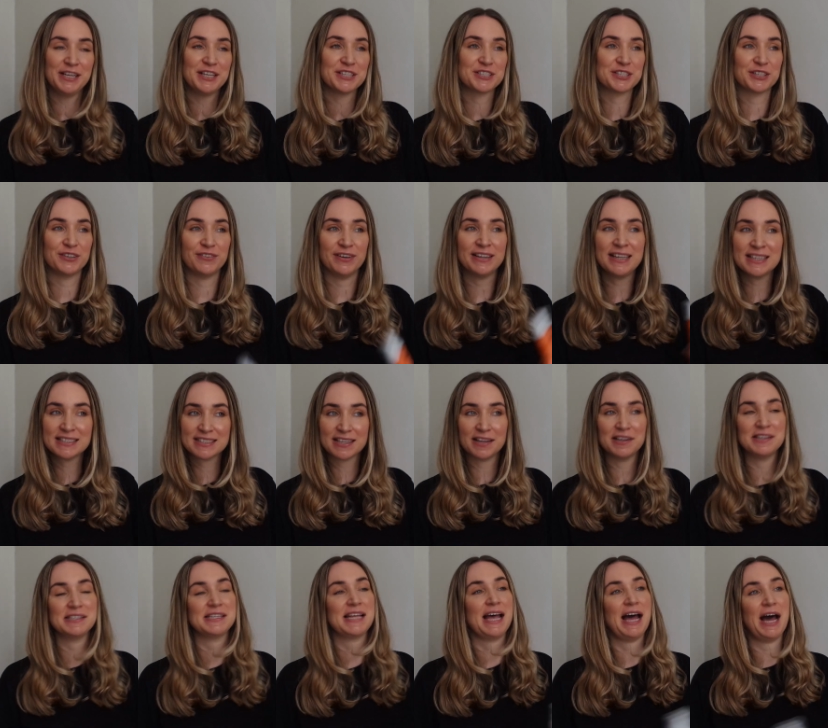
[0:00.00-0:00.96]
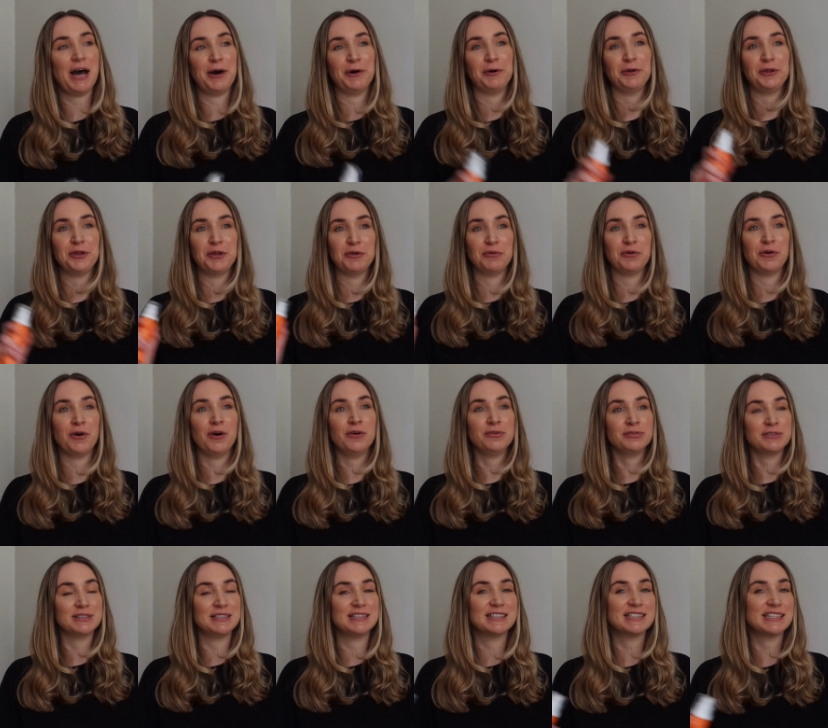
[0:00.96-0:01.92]
So when the sun is out, you will
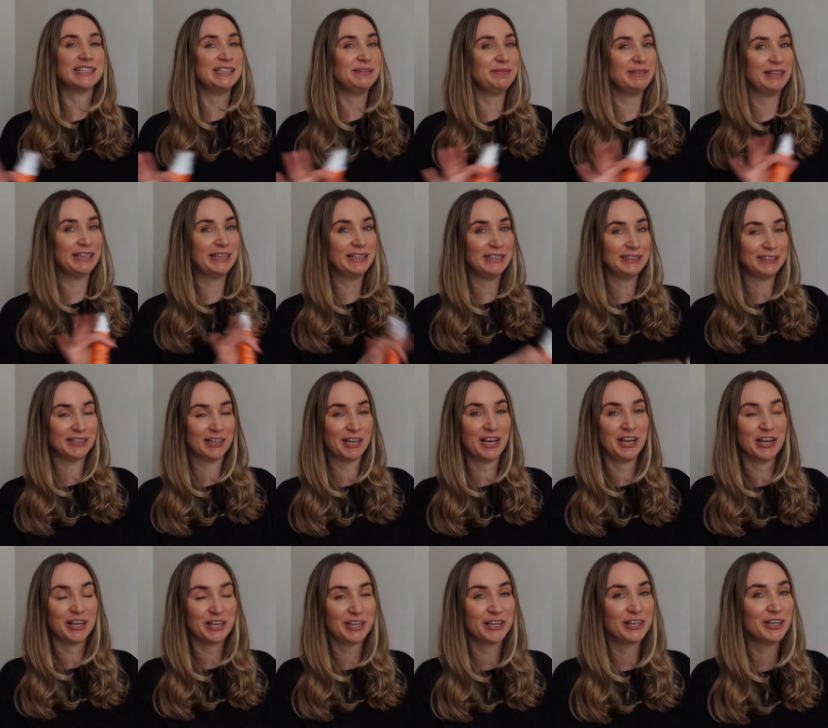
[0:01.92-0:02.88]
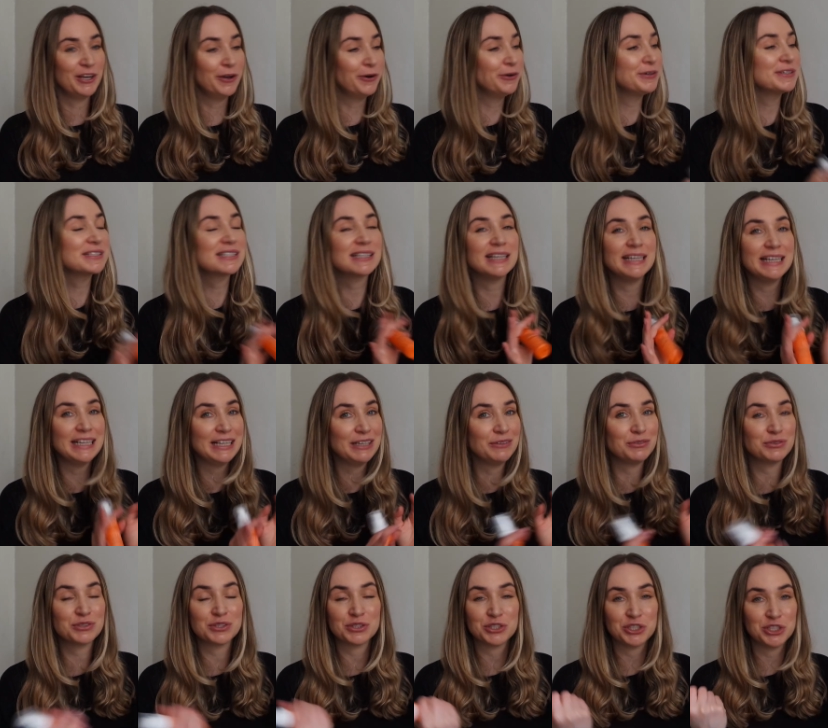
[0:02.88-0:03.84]
often see me in the long
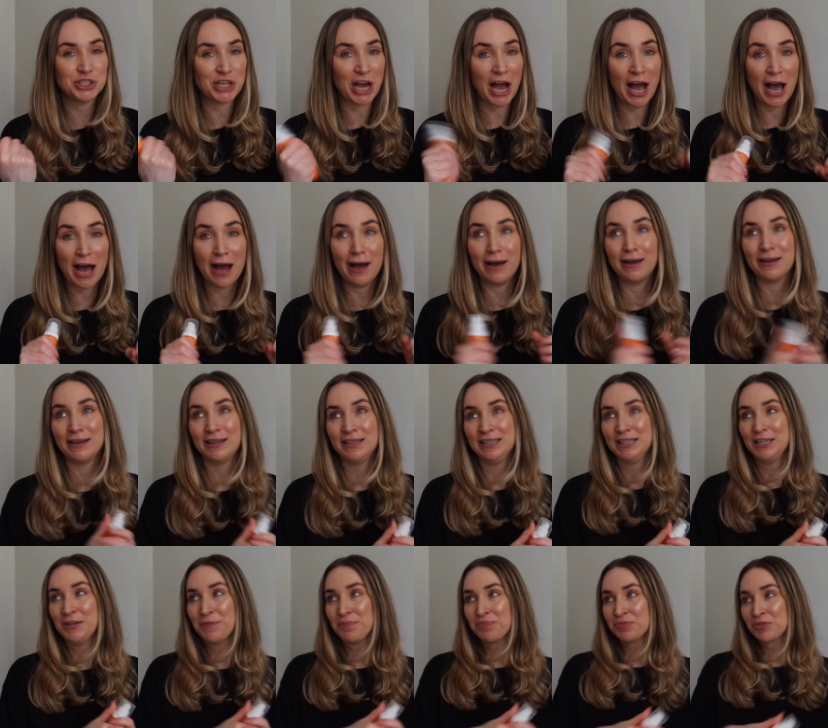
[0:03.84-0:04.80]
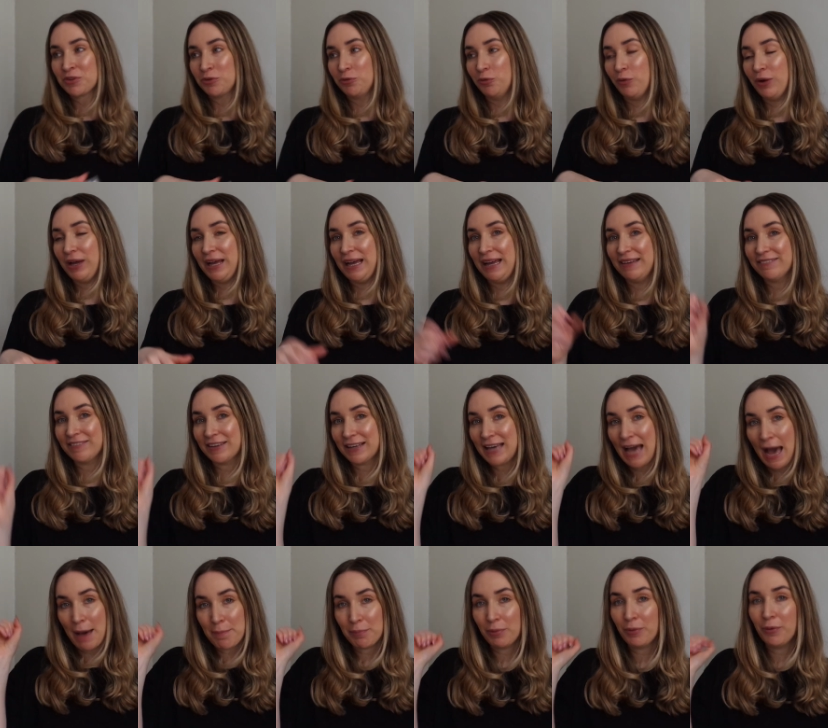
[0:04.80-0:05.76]
sleeves shirt with a
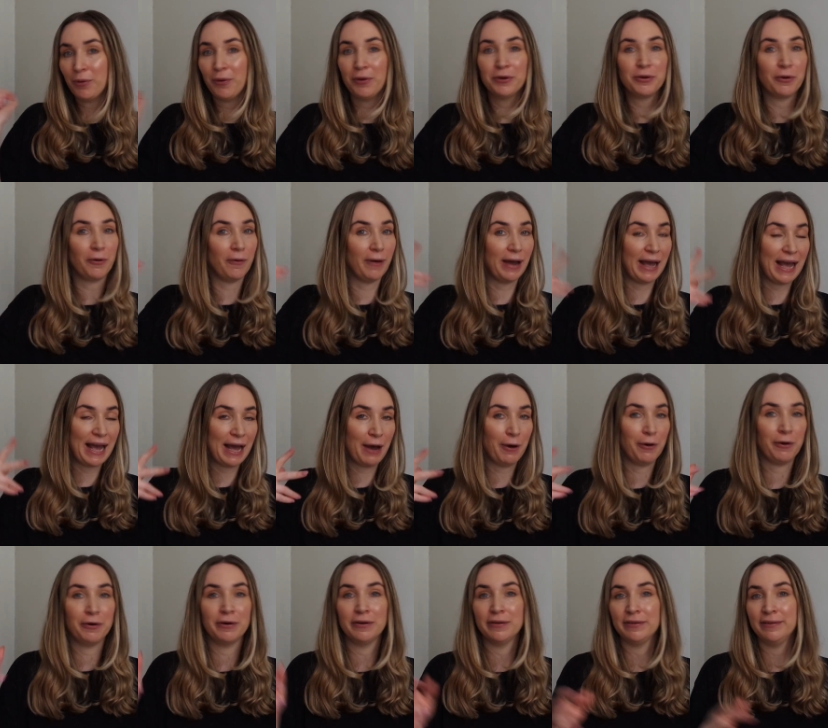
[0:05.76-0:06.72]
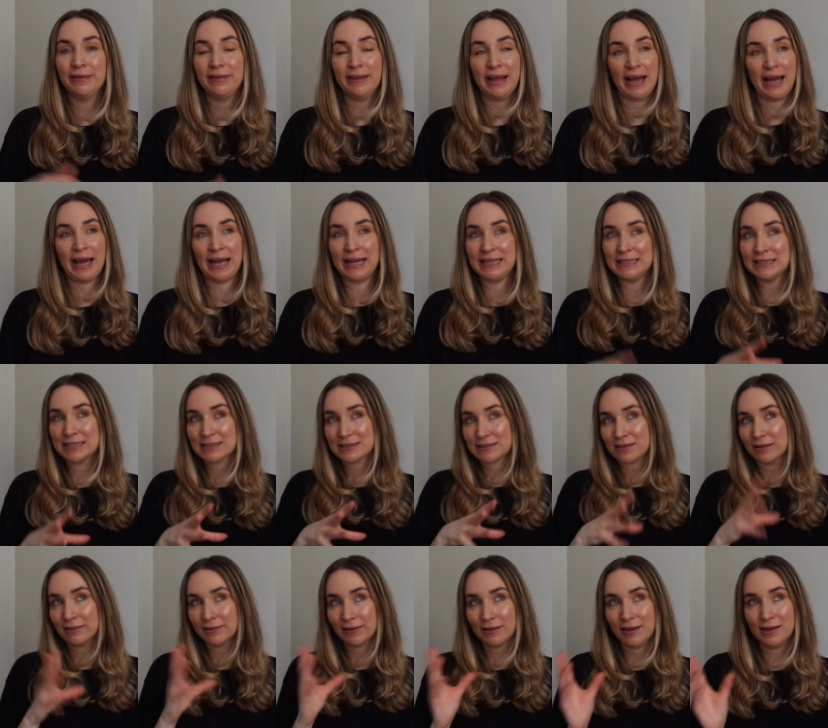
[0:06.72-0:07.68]
cap on or hat on and
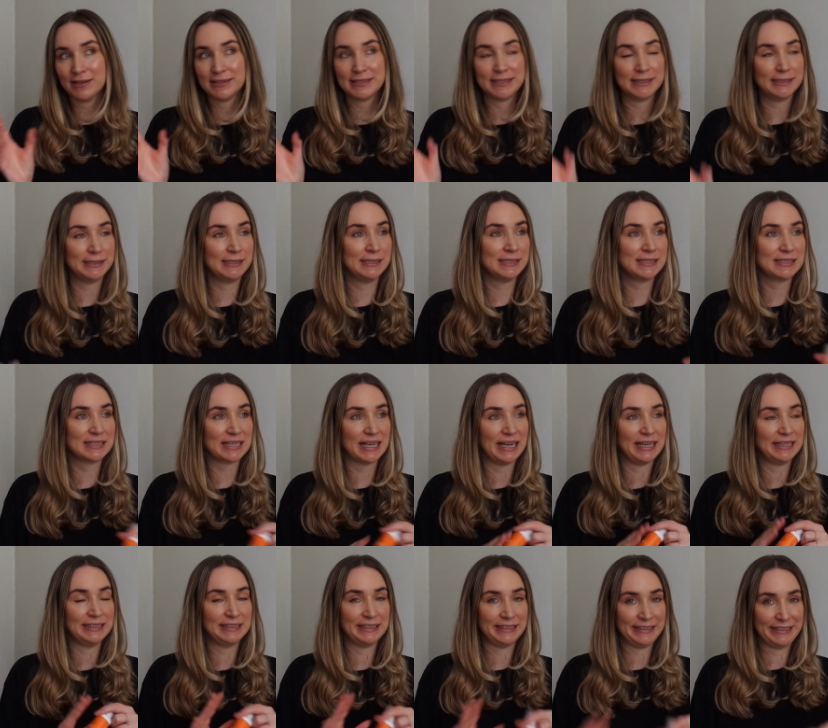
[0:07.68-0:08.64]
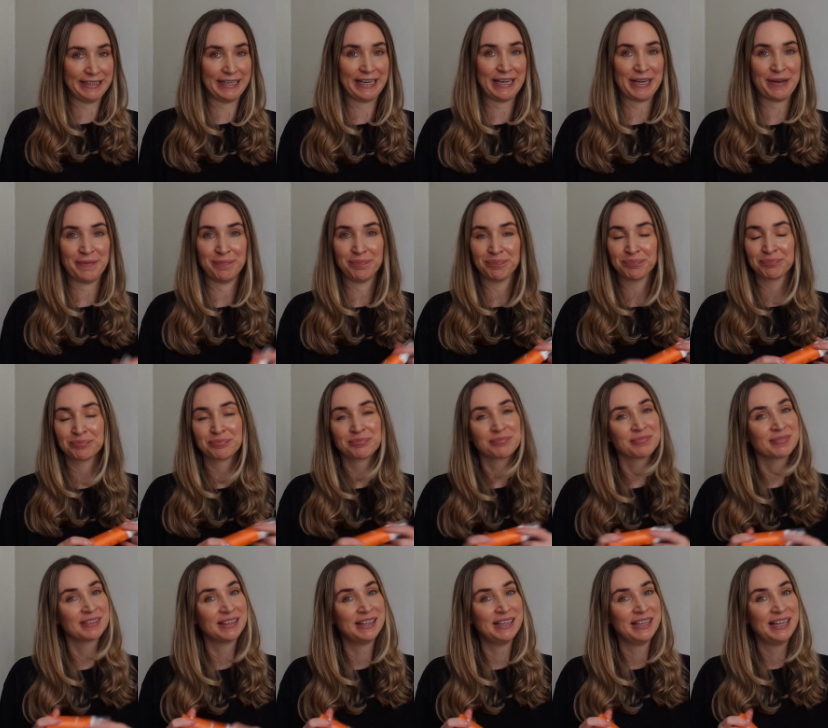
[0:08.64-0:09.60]
sunglasses, and yeah,
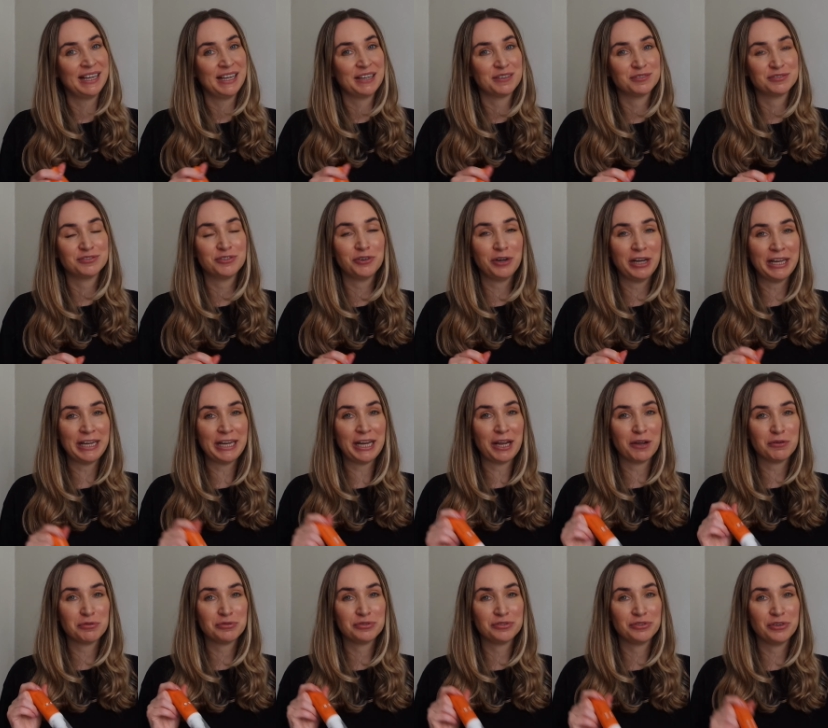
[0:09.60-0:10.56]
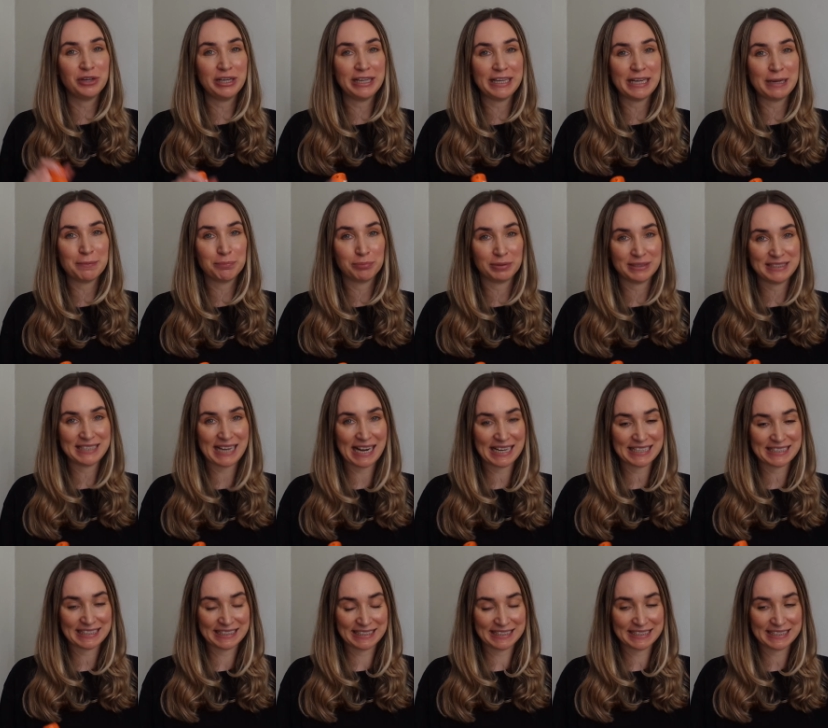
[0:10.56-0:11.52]
fully
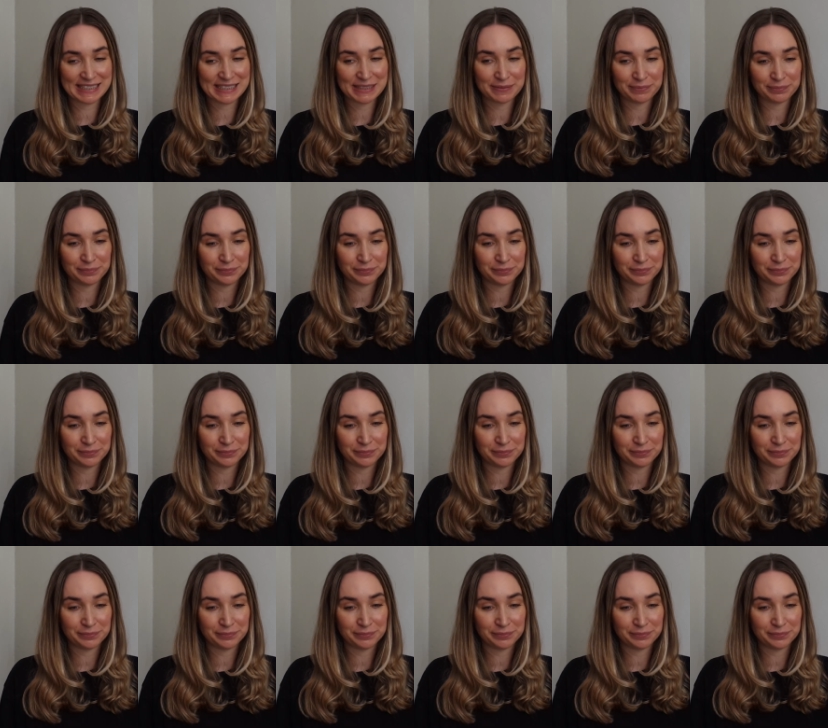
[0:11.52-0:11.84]
protected.